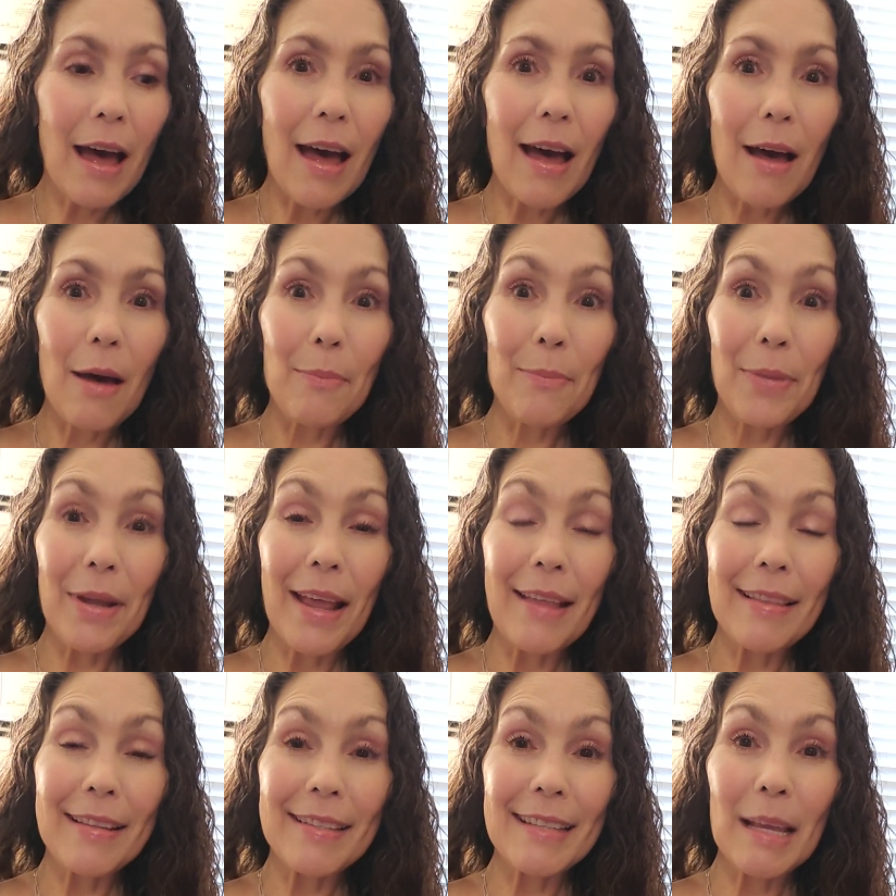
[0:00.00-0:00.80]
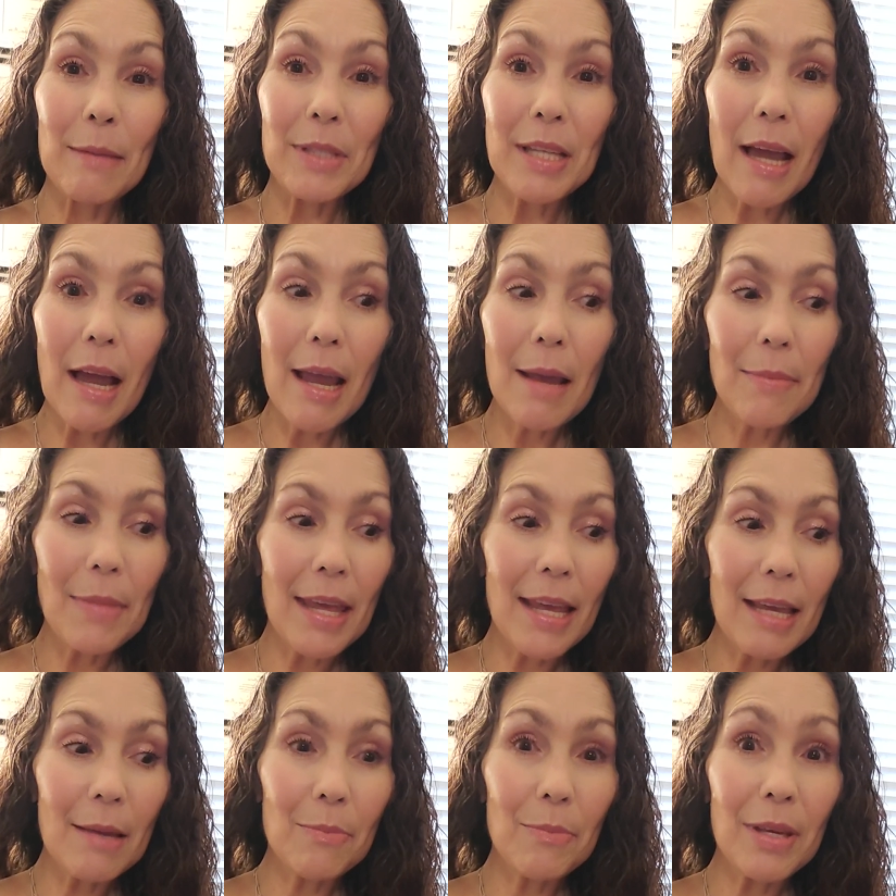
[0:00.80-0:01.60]
Uh, but at the same time,
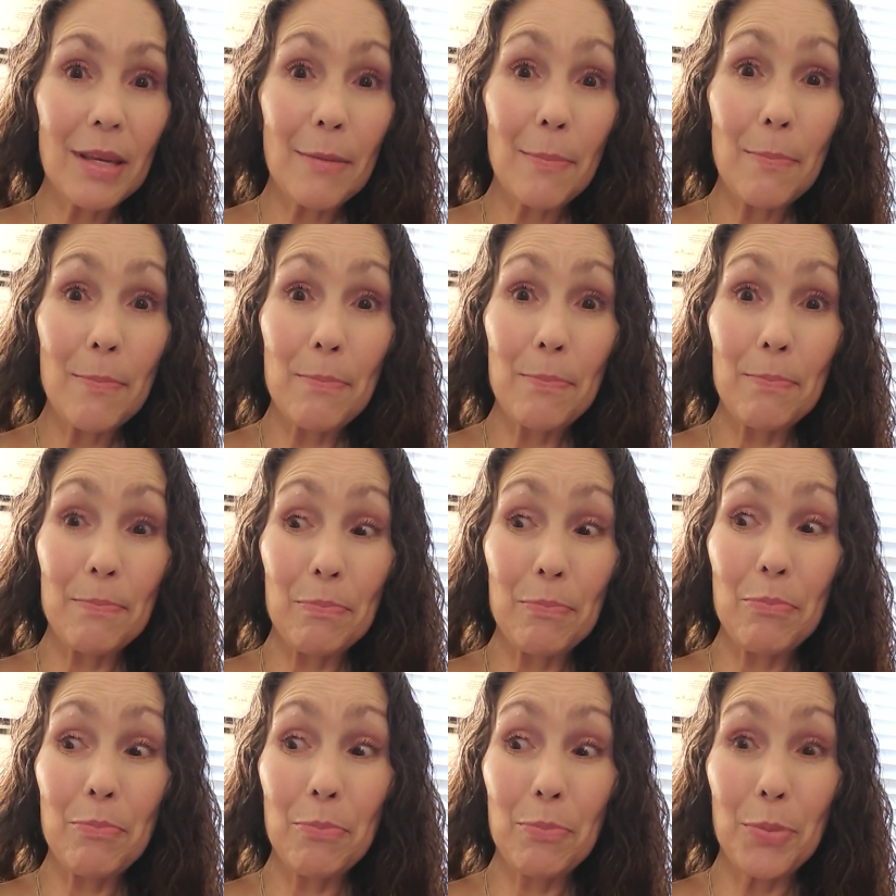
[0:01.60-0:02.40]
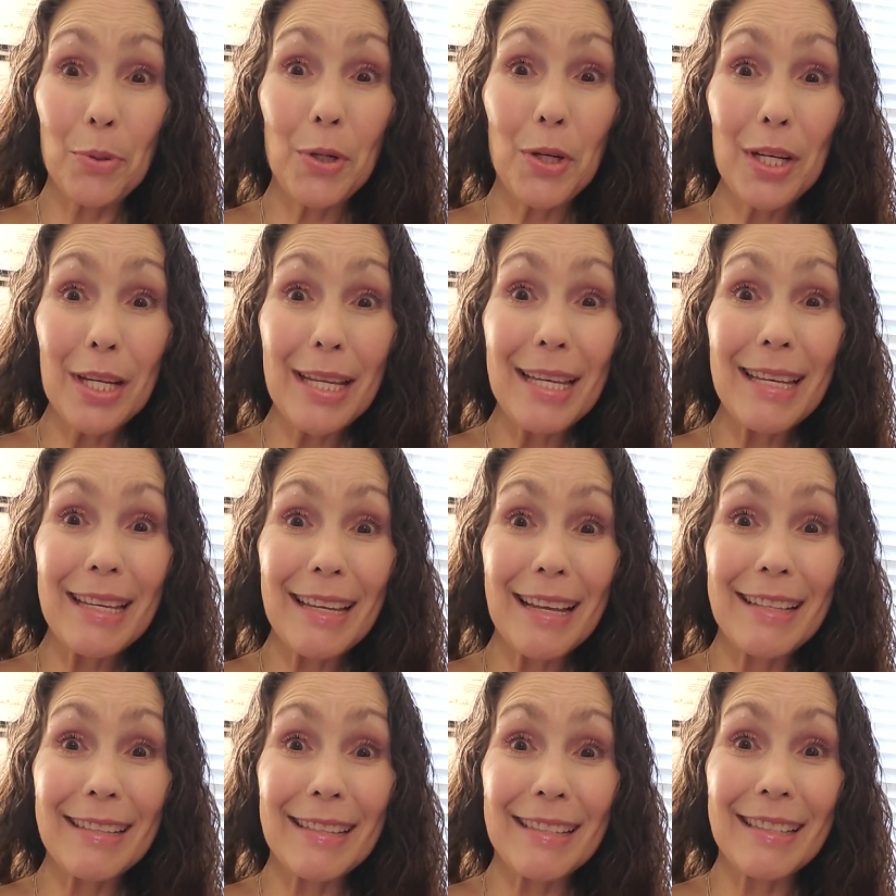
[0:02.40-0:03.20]
they can be
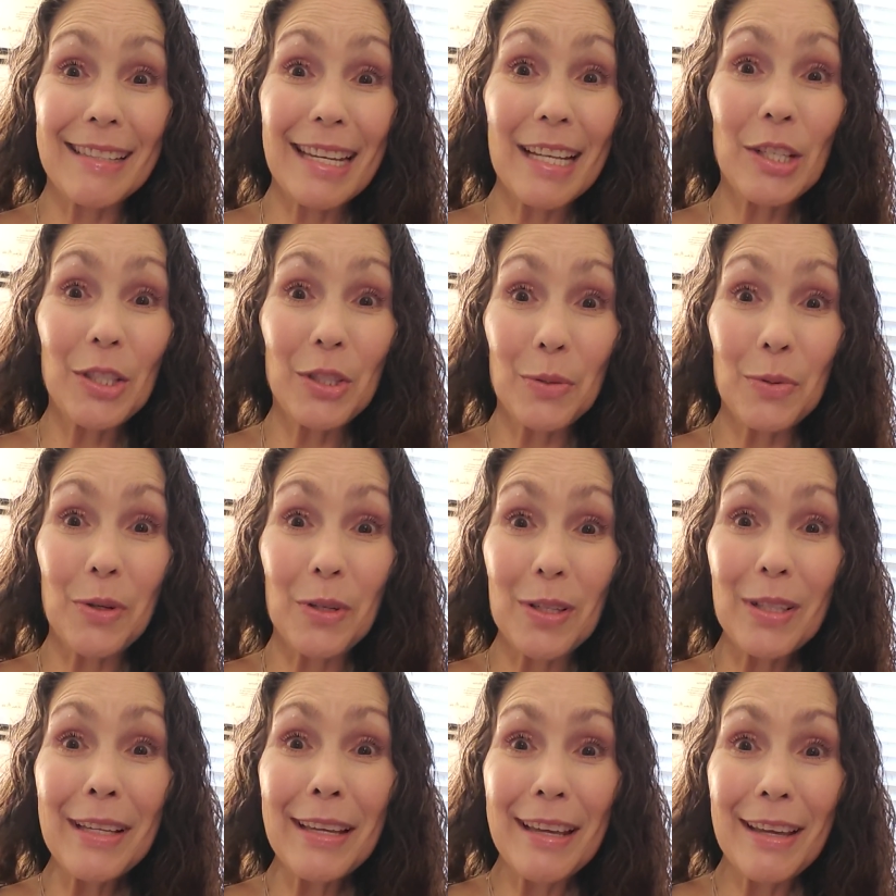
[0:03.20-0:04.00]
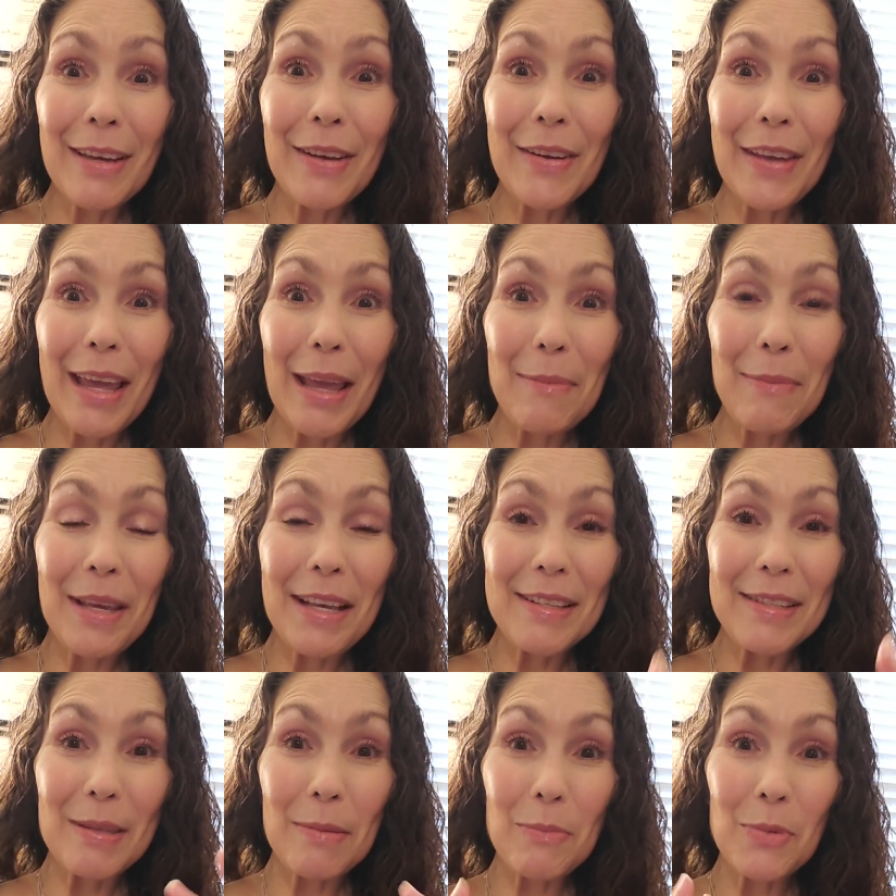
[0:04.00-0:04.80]
pretty instinctual, okay,
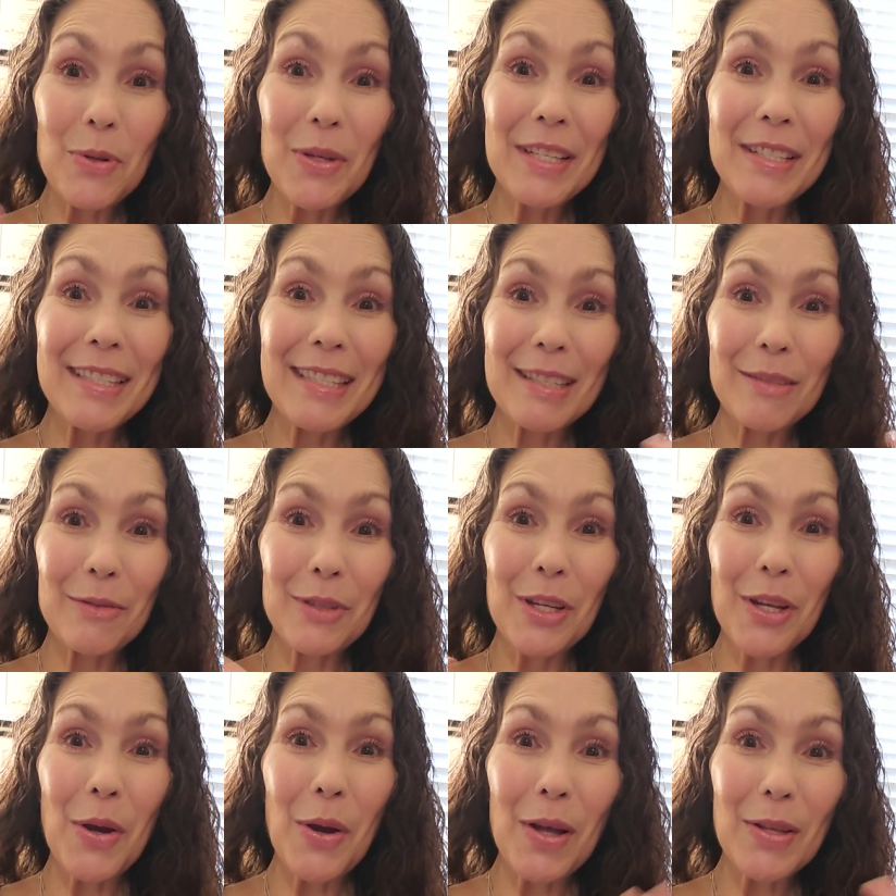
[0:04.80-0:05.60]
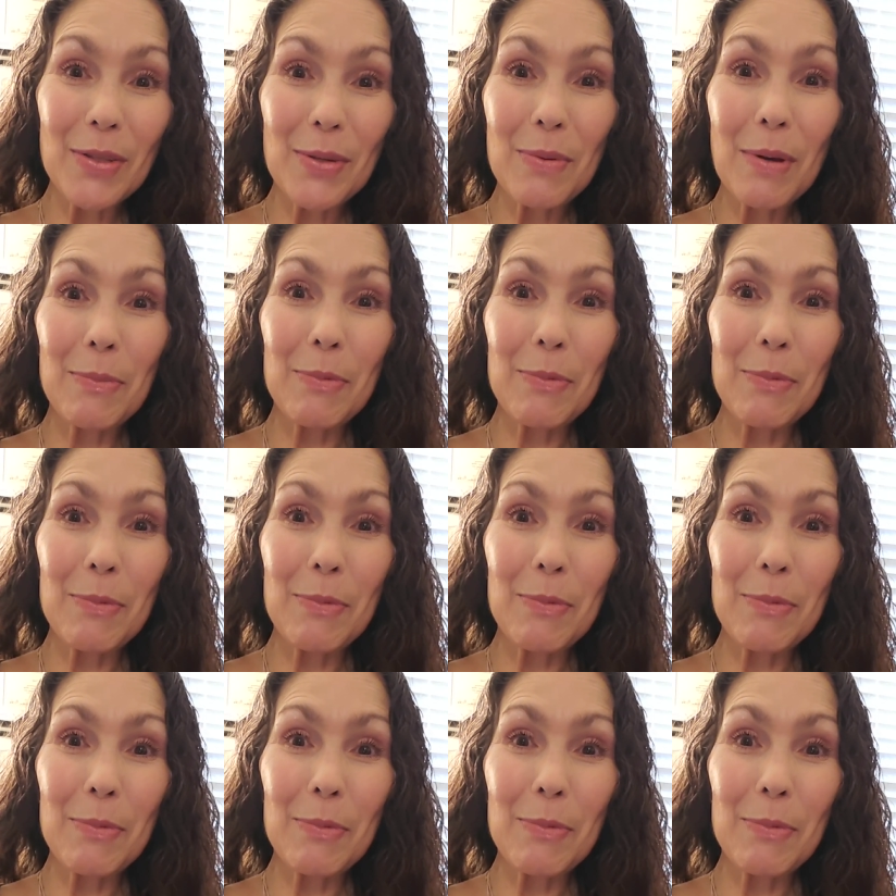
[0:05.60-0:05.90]
because the moon is, you know, also